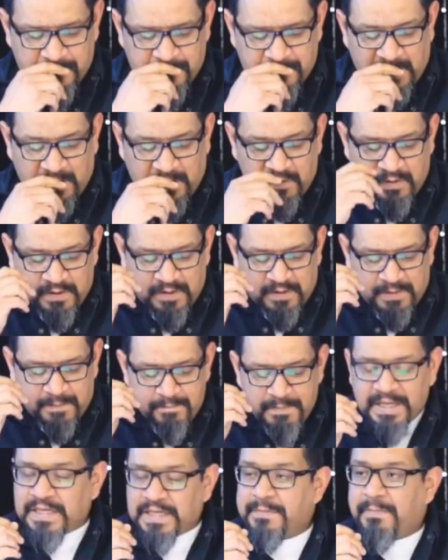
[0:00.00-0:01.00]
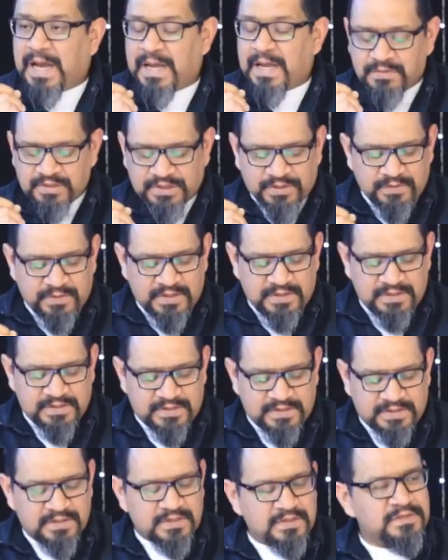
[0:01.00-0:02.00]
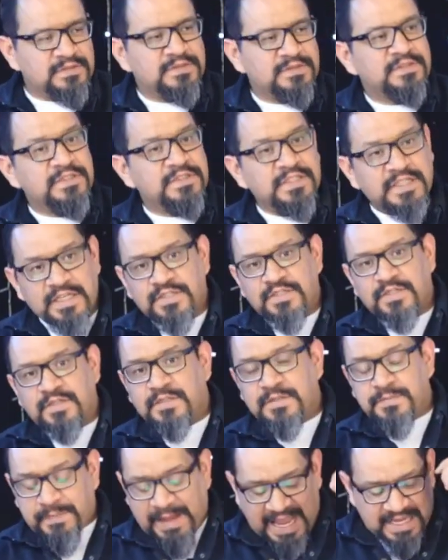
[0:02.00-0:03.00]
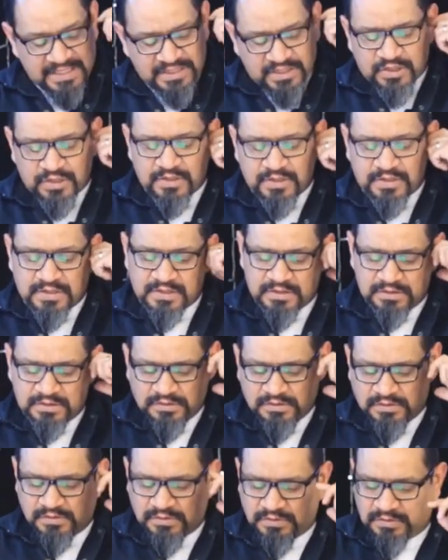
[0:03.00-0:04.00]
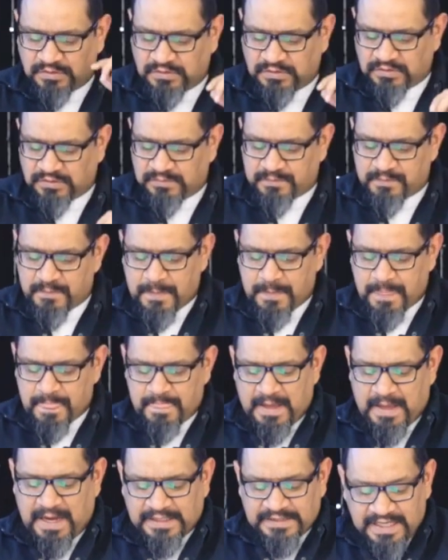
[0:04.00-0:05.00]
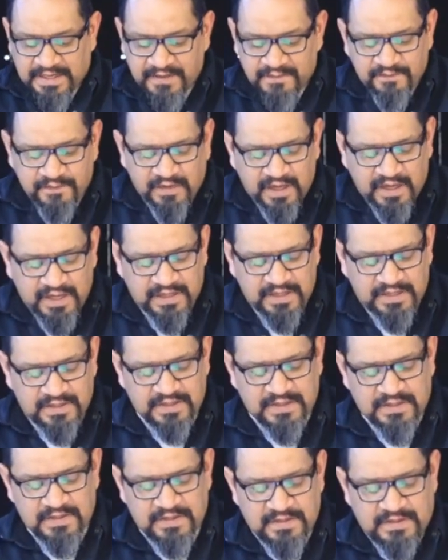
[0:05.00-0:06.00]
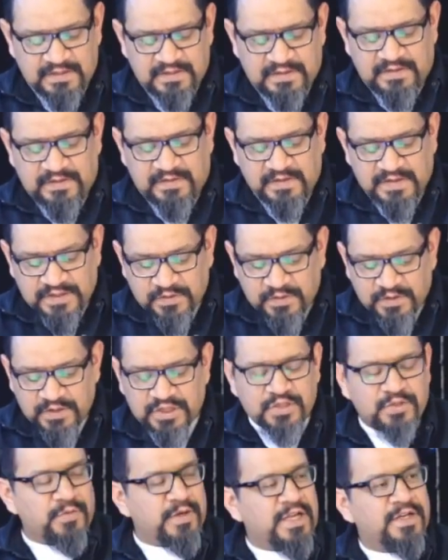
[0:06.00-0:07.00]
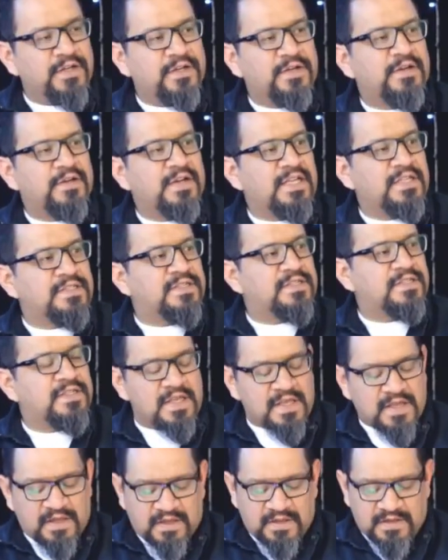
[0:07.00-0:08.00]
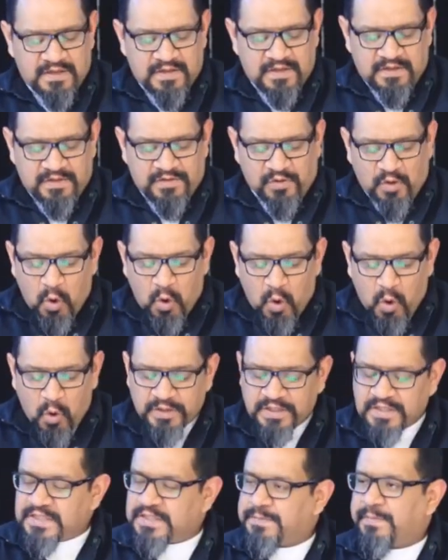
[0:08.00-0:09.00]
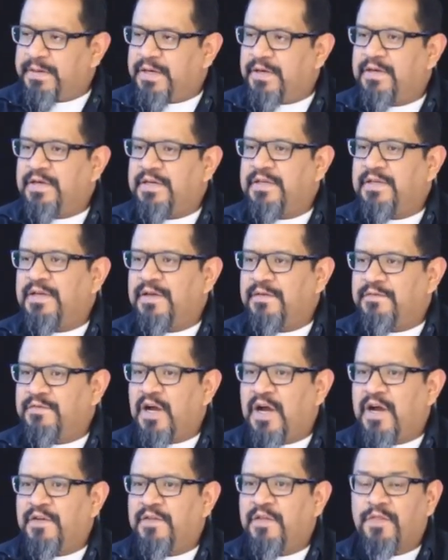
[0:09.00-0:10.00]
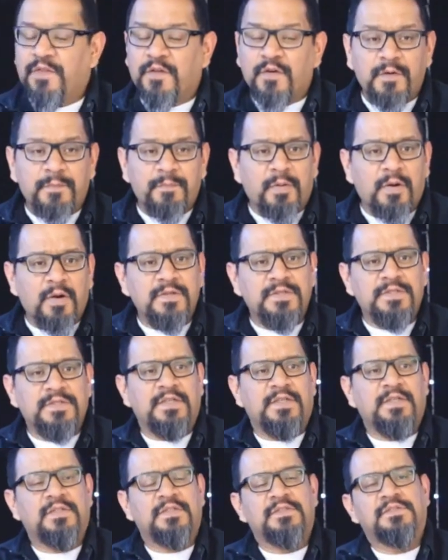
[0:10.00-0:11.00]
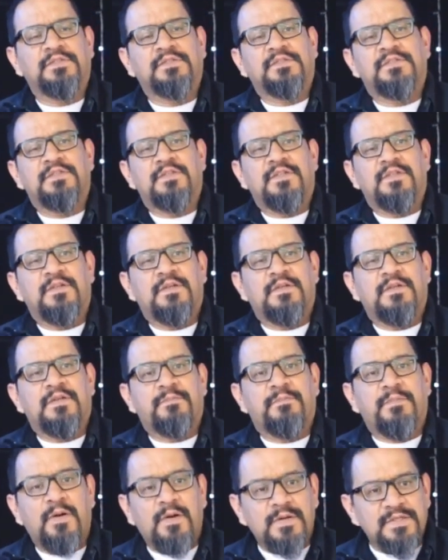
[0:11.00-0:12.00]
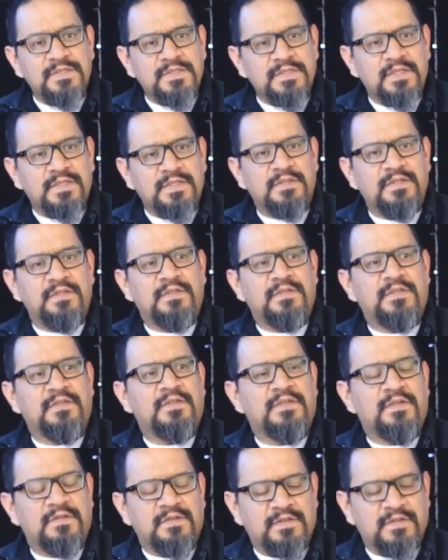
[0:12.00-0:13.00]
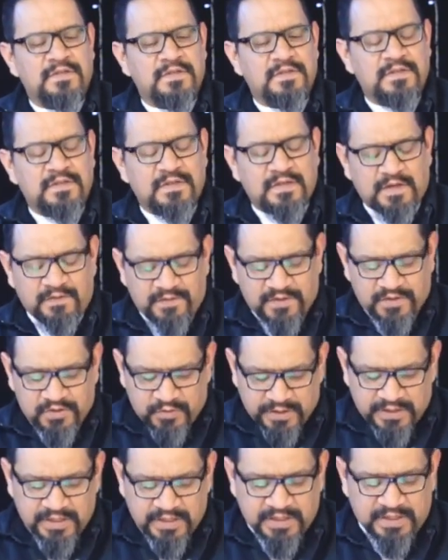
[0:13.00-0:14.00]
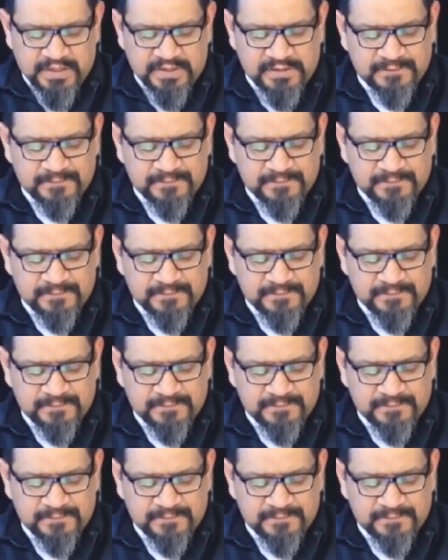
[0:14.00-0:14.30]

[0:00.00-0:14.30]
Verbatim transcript: Now, many Bible students, teachers, pastors identify this restrainer as the Holy Spirit of God, the third person, person of the Trinity.